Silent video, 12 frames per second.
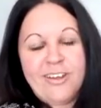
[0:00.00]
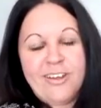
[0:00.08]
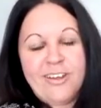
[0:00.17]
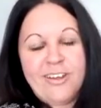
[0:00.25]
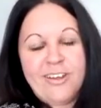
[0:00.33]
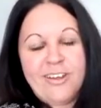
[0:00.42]

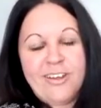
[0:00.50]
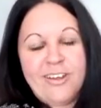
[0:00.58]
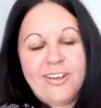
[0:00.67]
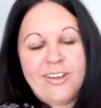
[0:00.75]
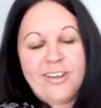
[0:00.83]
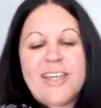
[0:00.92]
Couldn't
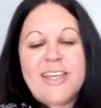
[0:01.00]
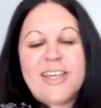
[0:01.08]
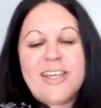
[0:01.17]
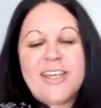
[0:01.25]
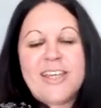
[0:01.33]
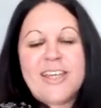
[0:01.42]
quite believe it.
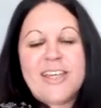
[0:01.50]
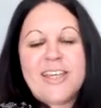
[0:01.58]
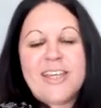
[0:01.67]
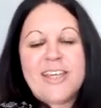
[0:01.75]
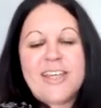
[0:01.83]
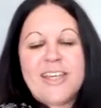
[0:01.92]
Still
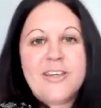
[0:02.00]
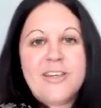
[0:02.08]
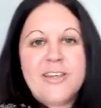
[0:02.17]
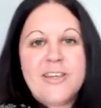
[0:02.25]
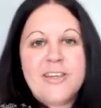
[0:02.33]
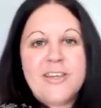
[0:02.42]
kind of
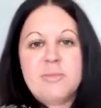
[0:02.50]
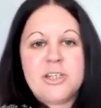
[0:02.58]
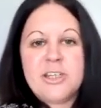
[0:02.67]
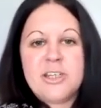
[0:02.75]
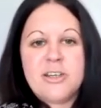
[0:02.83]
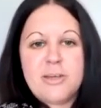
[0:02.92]
feels like
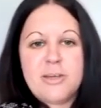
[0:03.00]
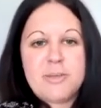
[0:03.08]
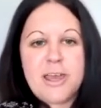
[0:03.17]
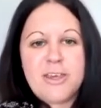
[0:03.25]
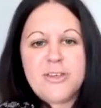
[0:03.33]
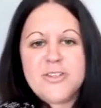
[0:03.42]
a dream.
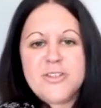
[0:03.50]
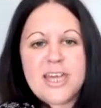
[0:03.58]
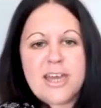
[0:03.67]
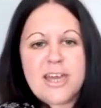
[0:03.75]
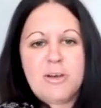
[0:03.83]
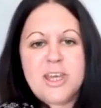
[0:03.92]
I don't know
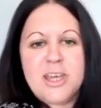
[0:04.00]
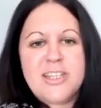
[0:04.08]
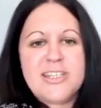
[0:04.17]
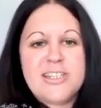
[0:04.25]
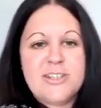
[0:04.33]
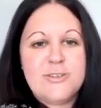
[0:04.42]
about you,
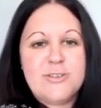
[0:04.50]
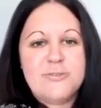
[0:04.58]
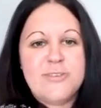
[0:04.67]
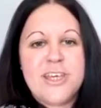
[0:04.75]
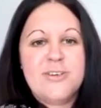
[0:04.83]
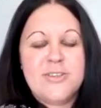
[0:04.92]
Sarah, but it
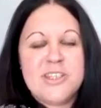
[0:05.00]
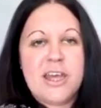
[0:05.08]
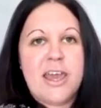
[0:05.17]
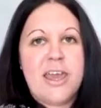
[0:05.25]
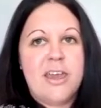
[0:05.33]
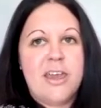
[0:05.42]
still
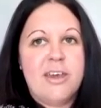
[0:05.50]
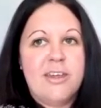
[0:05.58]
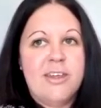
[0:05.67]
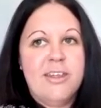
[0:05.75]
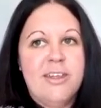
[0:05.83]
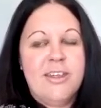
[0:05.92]
feels like
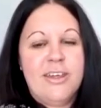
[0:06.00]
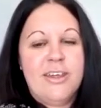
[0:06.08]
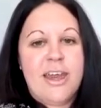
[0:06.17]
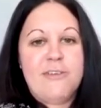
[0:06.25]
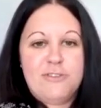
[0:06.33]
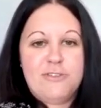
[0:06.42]

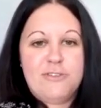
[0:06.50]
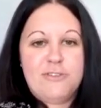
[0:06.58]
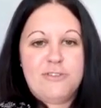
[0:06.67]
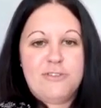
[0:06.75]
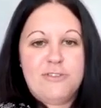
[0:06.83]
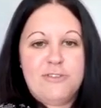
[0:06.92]
I've
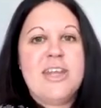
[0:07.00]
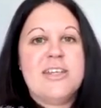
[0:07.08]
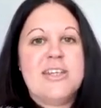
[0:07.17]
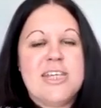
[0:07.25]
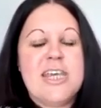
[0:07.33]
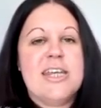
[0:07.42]
dreamt that I've
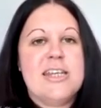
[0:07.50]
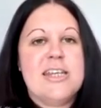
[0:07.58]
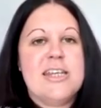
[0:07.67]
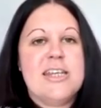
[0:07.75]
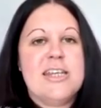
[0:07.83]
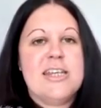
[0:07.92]
been to
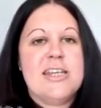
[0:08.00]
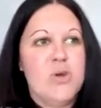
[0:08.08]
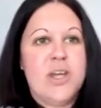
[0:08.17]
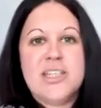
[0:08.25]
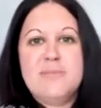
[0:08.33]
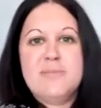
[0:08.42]
India,
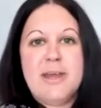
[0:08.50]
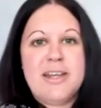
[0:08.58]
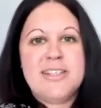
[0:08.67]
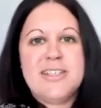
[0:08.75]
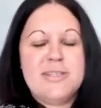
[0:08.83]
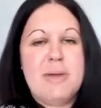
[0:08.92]
all
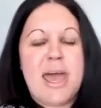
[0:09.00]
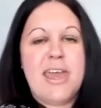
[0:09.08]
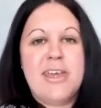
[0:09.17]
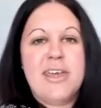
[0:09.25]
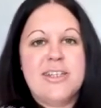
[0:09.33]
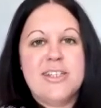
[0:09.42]
expenses
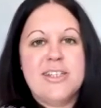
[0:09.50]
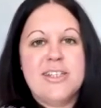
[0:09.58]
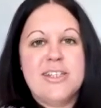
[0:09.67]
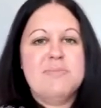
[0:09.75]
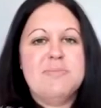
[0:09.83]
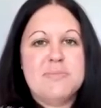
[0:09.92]
paid. It
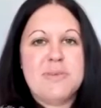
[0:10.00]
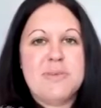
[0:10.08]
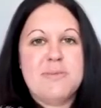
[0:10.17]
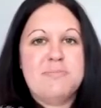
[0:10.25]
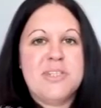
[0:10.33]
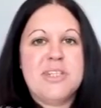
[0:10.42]
just
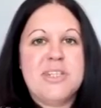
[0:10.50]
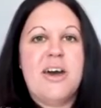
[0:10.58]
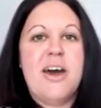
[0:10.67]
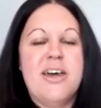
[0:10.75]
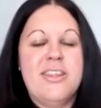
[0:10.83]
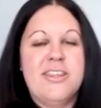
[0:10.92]
seems a bit
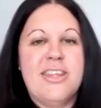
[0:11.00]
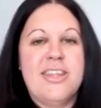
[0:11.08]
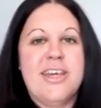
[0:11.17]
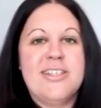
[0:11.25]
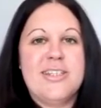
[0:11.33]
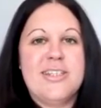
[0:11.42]
bizarre
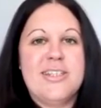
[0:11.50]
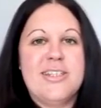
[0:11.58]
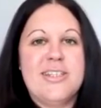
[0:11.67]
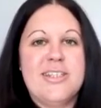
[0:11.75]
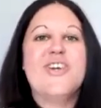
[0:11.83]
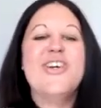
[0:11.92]
that that's
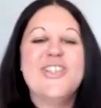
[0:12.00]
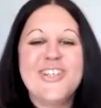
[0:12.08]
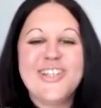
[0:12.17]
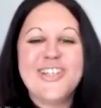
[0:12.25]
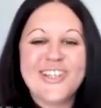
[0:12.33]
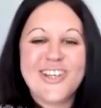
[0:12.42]
something that
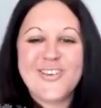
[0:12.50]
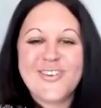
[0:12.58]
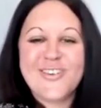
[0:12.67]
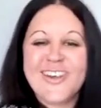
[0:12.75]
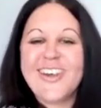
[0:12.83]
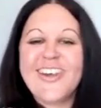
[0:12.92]
you can
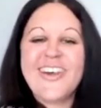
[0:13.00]
do.